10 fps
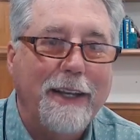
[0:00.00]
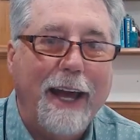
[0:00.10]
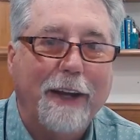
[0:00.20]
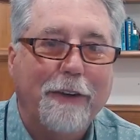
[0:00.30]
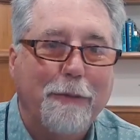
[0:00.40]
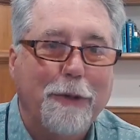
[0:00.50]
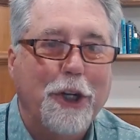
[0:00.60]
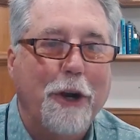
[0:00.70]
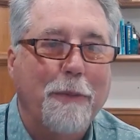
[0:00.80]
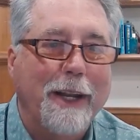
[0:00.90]
text from
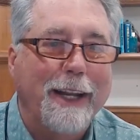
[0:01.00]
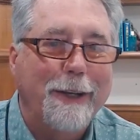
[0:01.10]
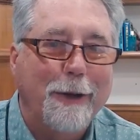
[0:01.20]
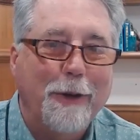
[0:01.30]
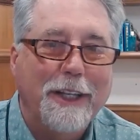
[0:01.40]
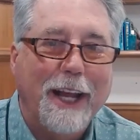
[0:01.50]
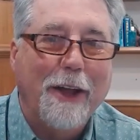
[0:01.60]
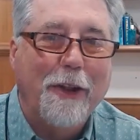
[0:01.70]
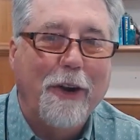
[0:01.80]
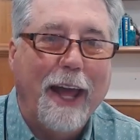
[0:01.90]
Germany to us the
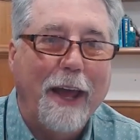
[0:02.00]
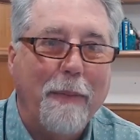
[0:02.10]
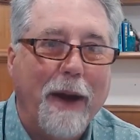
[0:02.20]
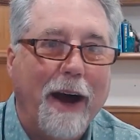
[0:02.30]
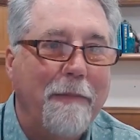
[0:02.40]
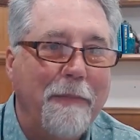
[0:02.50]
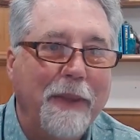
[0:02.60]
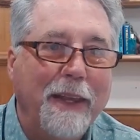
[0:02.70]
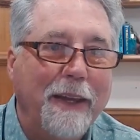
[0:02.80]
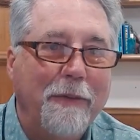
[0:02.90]
other day about
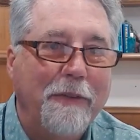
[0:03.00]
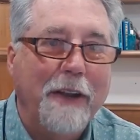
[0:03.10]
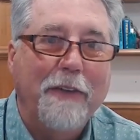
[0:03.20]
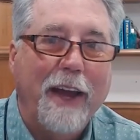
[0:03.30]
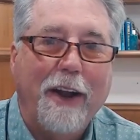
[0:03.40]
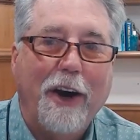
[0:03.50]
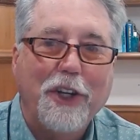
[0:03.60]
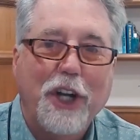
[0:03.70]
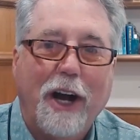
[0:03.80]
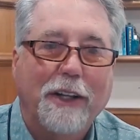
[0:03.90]
never had a hot
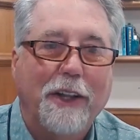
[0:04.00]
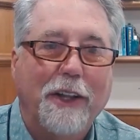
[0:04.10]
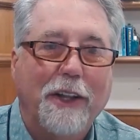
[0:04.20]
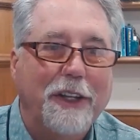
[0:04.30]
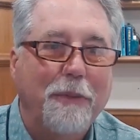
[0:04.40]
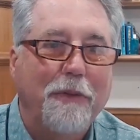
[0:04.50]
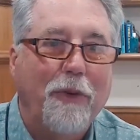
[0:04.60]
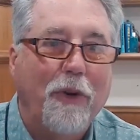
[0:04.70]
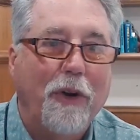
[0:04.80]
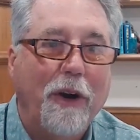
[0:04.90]
chocolate this good
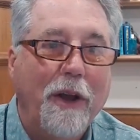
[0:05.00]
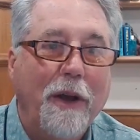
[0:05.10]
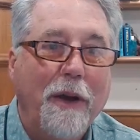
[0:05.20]
before.